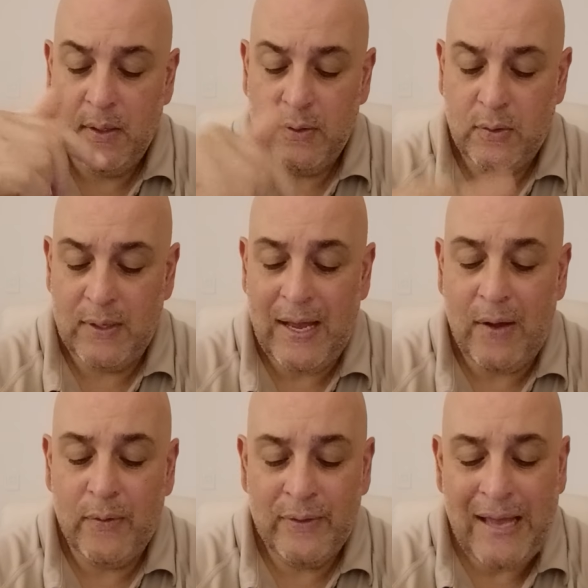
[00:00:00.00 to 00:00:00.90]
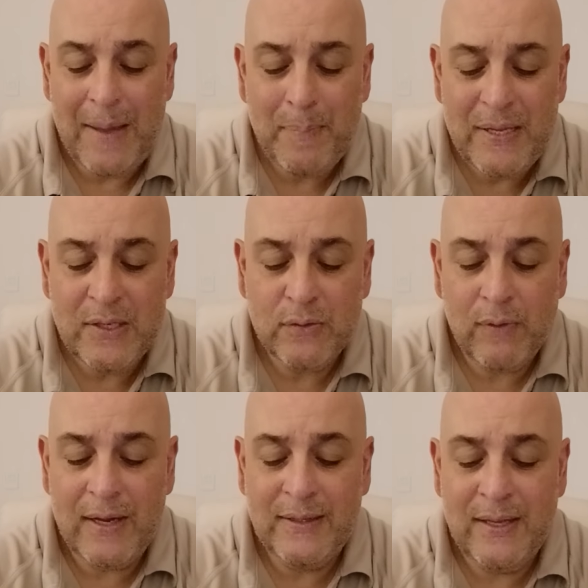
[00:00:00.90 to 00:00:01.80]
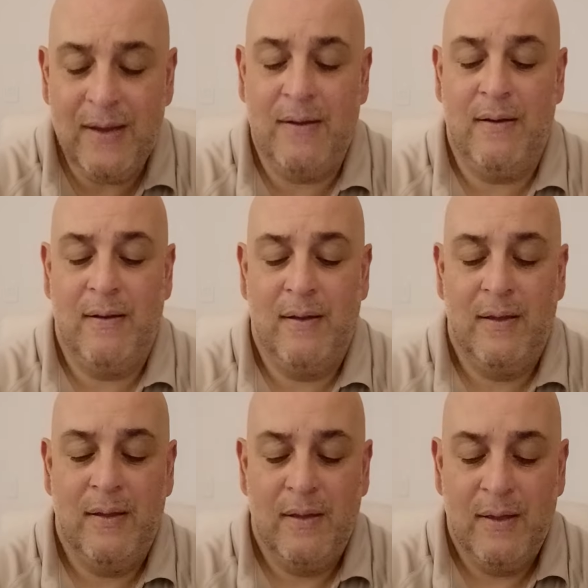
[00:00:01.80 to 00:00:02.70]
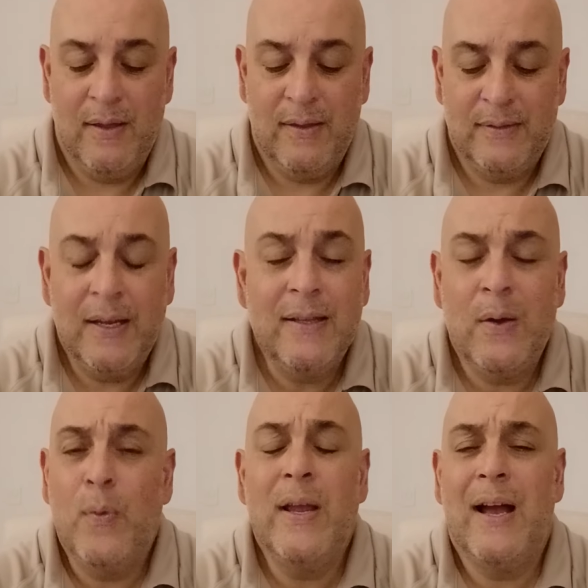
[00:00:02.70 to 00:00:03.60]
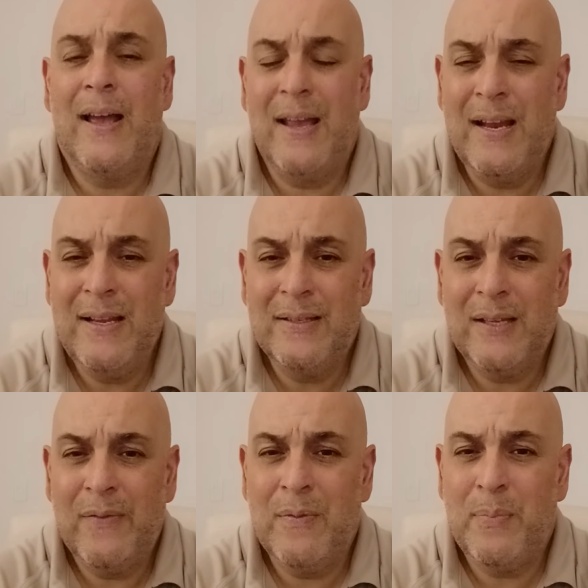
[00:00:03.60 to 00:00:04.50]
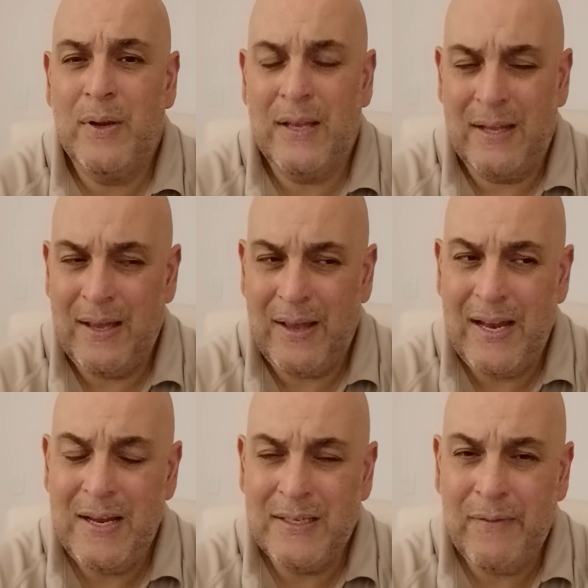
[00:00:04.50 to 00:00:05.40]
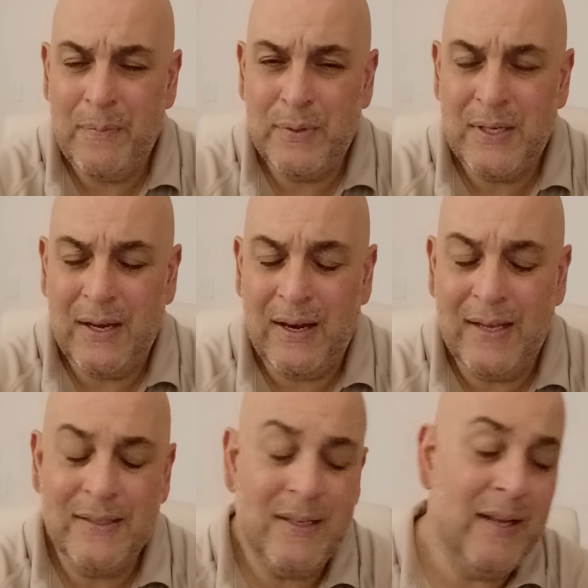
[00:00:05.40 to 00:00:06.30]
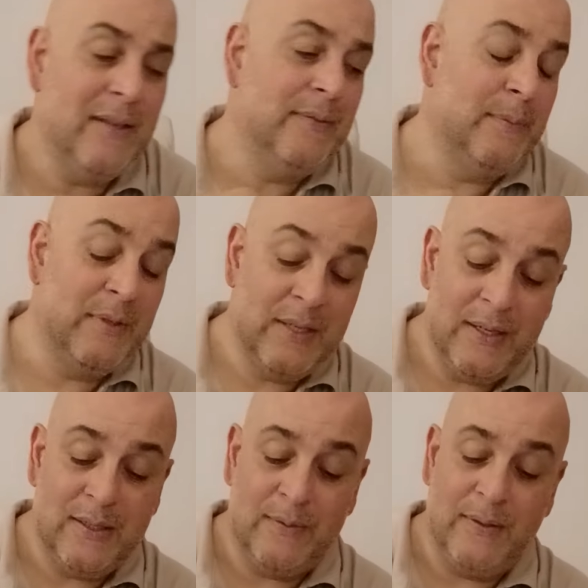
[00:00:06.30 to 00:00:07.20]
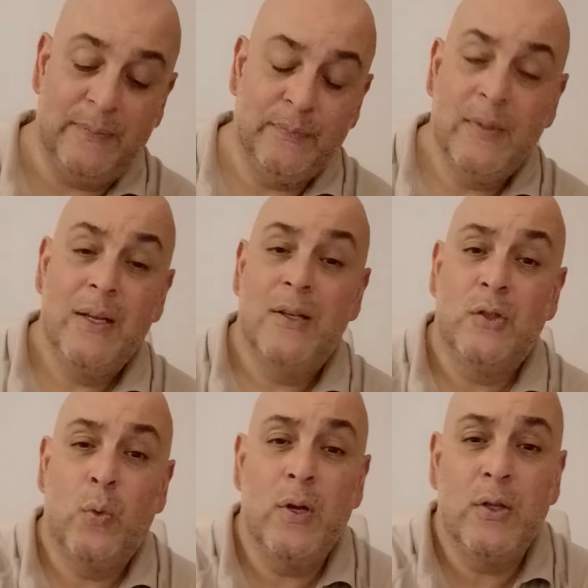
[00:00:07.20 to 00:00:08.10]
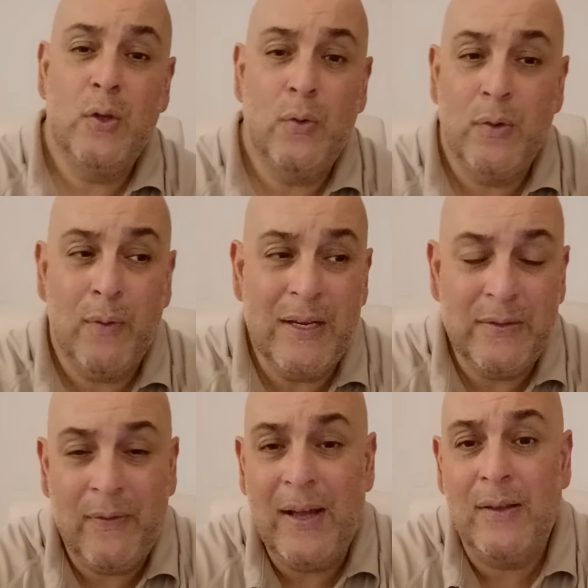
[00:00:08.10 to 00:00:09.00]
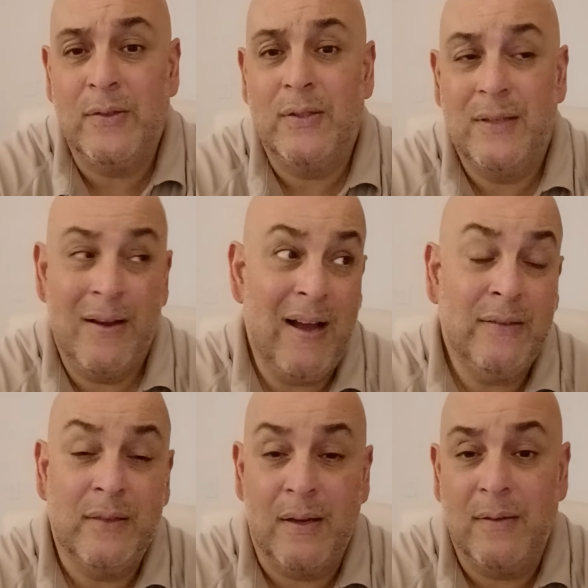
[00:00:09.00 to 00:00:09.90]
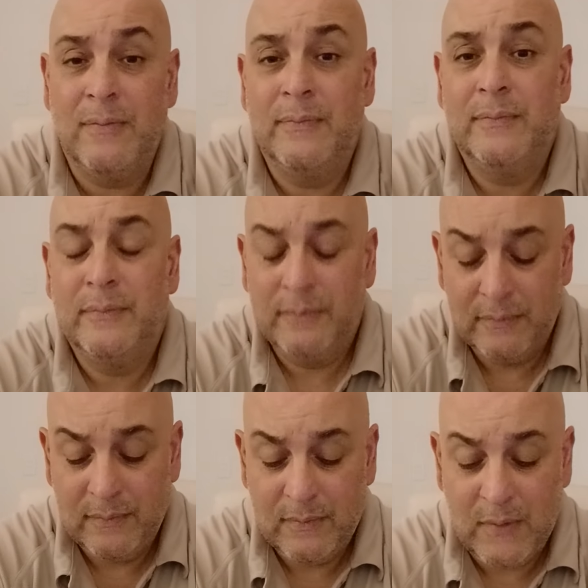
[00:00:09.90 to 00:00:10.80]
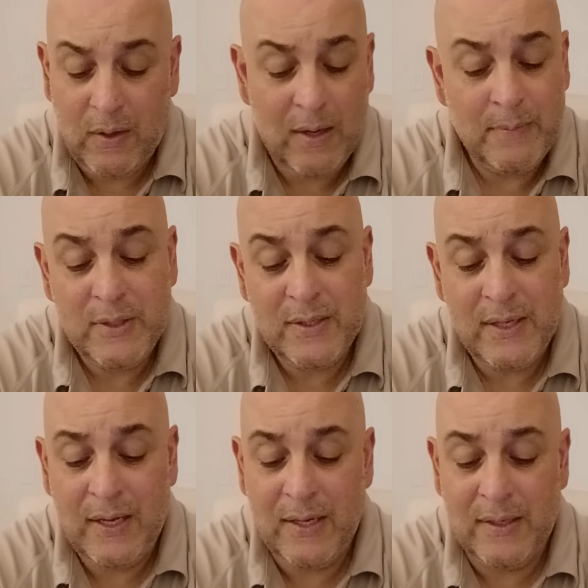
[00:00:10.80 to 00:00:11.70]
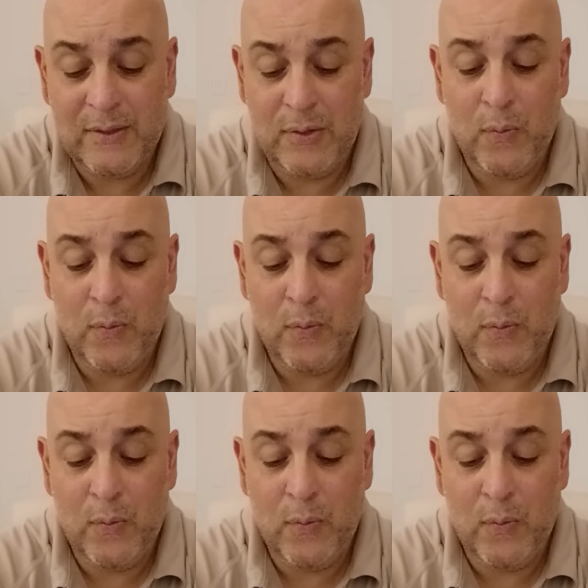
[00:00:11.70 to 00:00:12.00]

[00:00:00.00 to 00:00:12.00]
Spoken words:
So now that piece right there, saying that we got 87% landslide, let me tell you something. Twitter don't erase files. They're out there. All I'm just saying is, you